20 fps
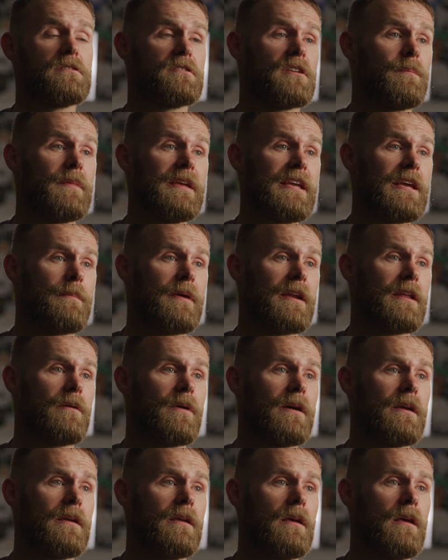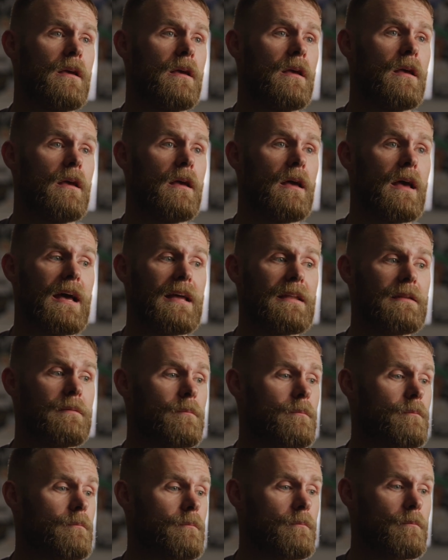meet him anyway. And
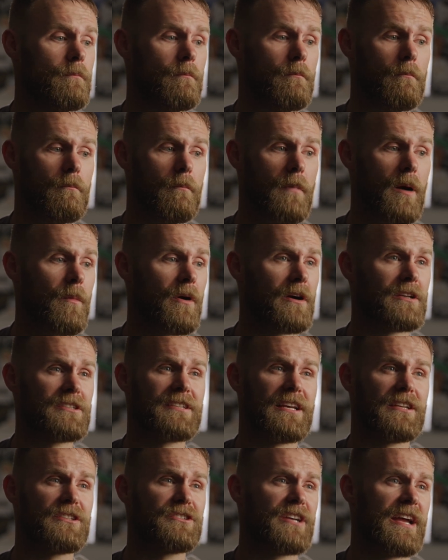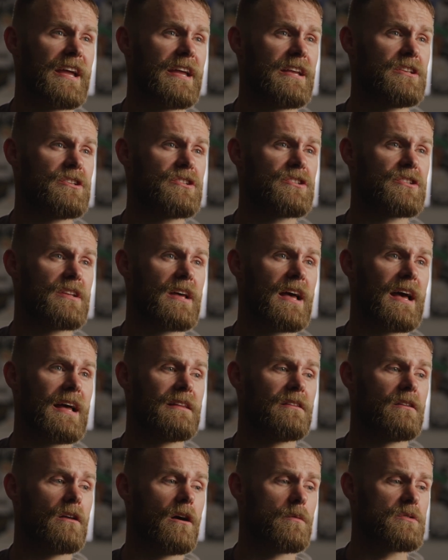my mindset changed,
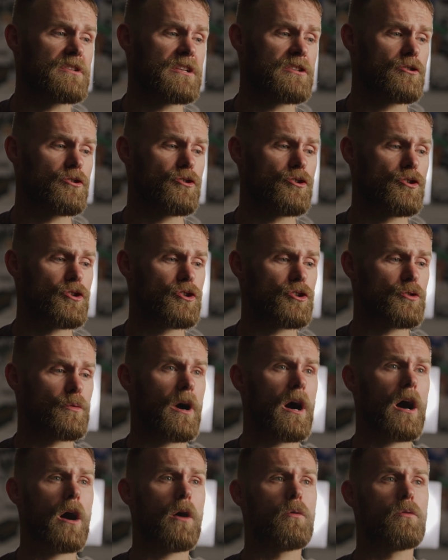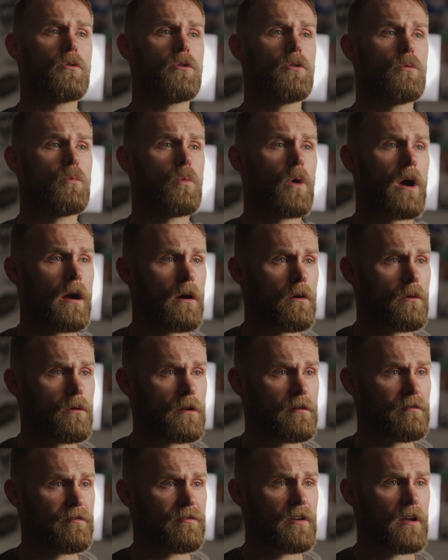and I was introduced to a whole new world
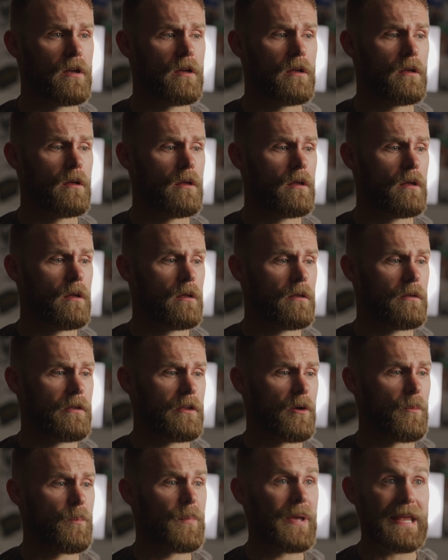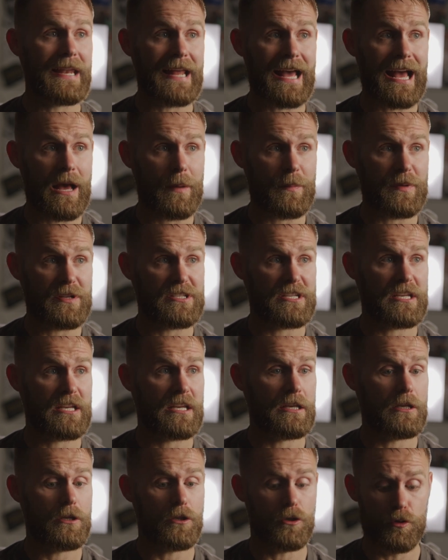of, you know, being an
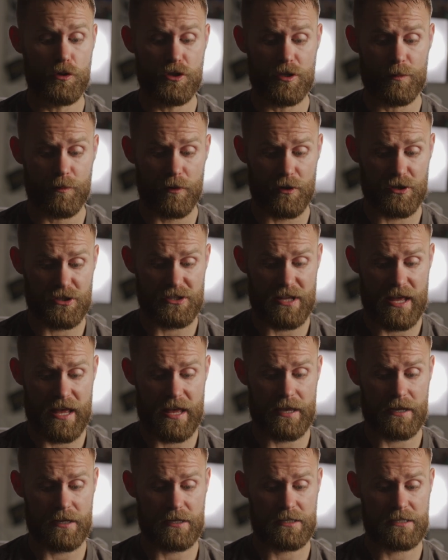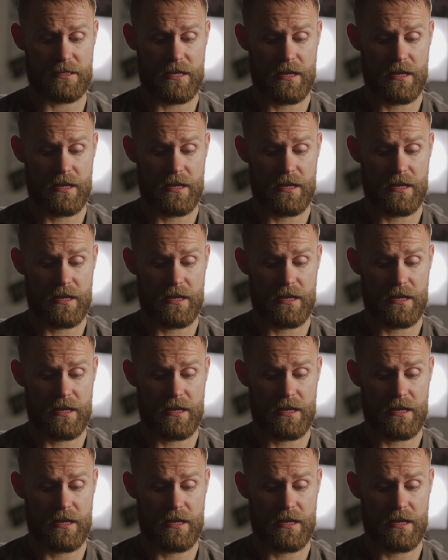amputee, using prosthetics,